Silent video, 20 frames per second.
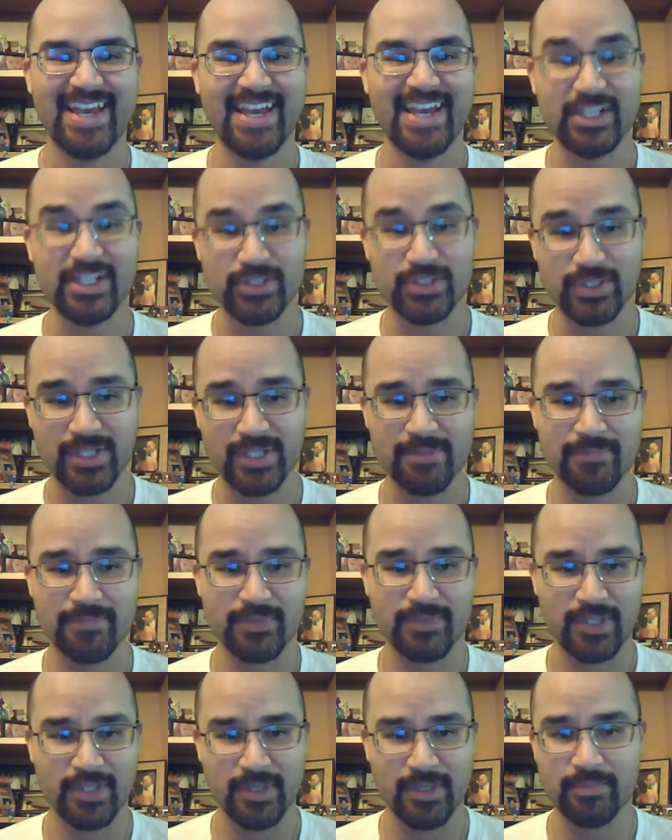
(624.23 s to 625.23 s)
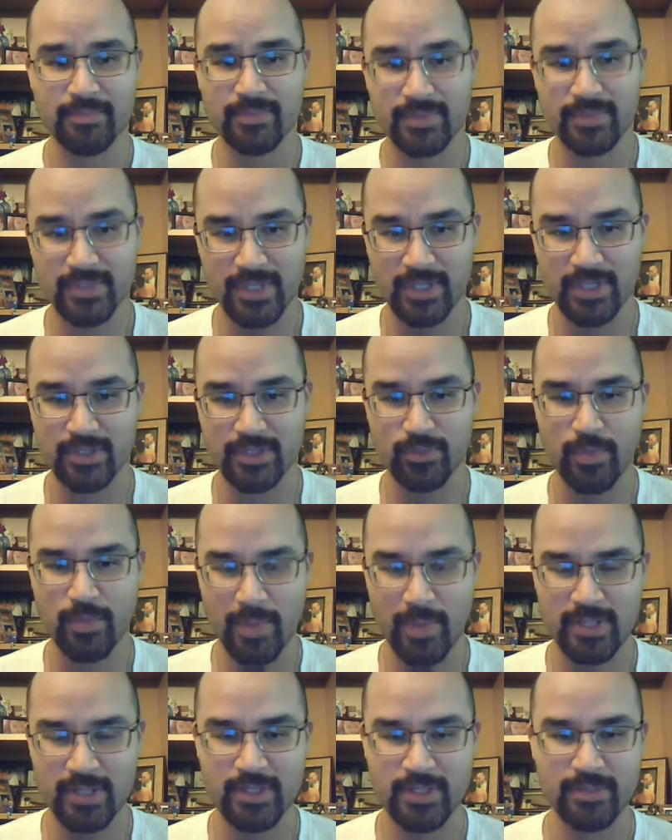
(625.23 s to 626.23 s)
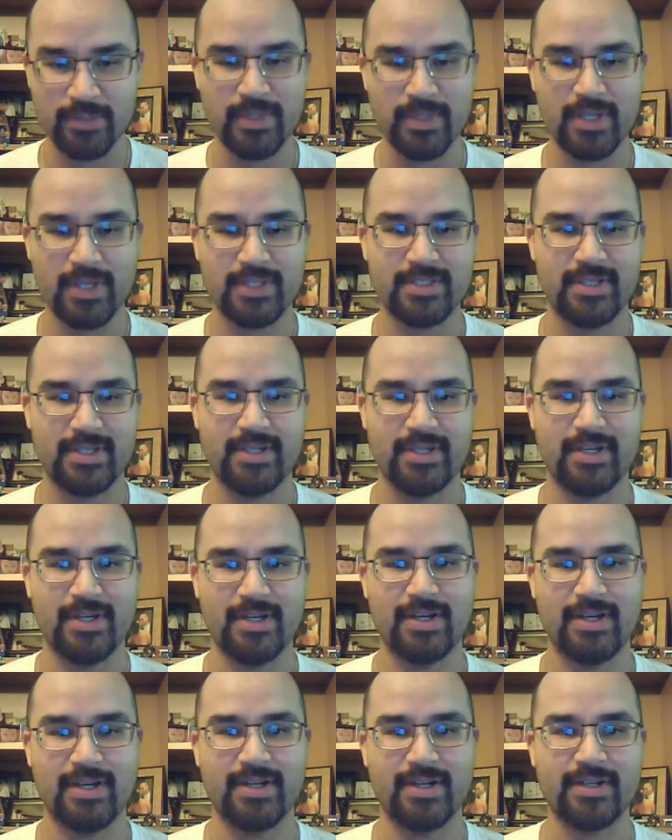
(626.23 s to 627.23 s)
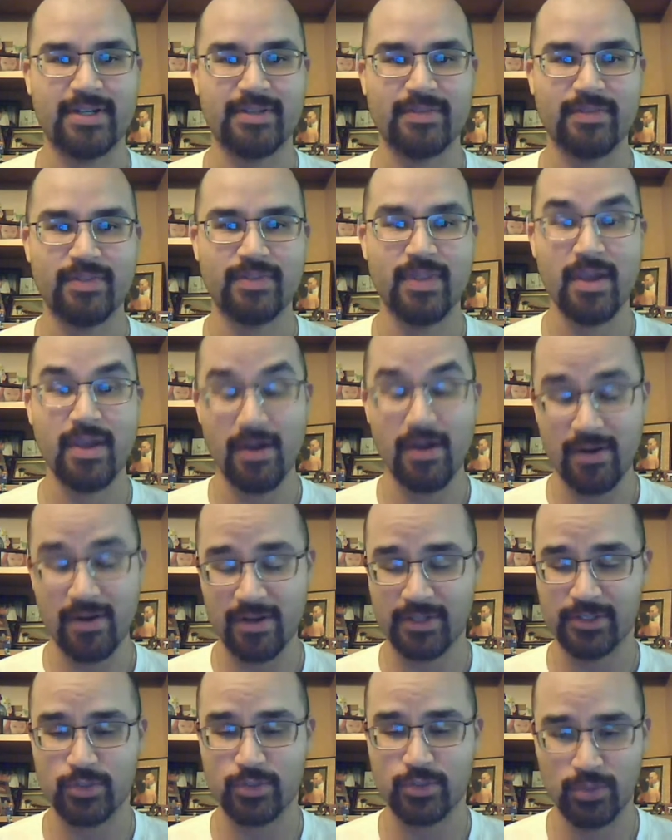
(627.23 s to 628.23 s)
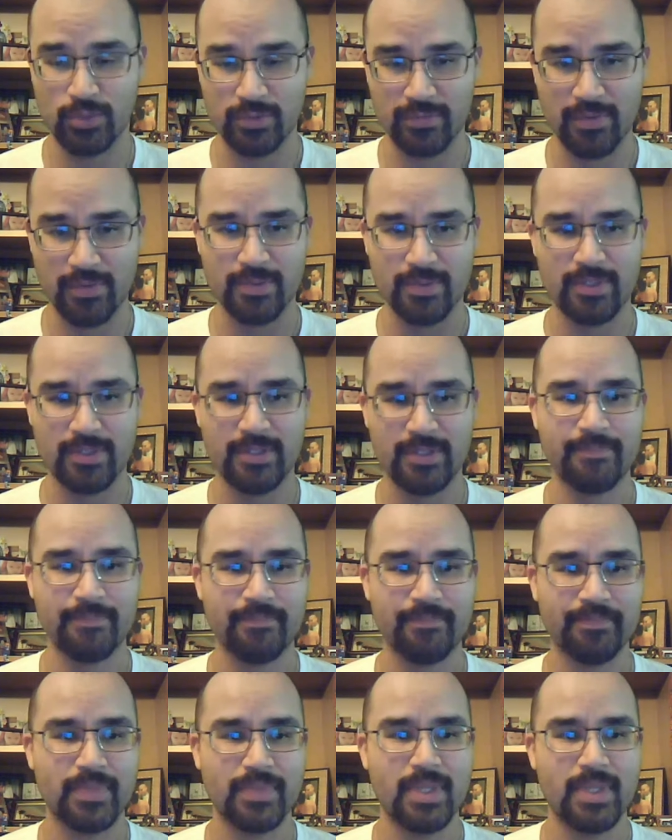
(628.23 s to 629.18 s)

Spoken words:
And to comfort them and remind them that they are in control of everything,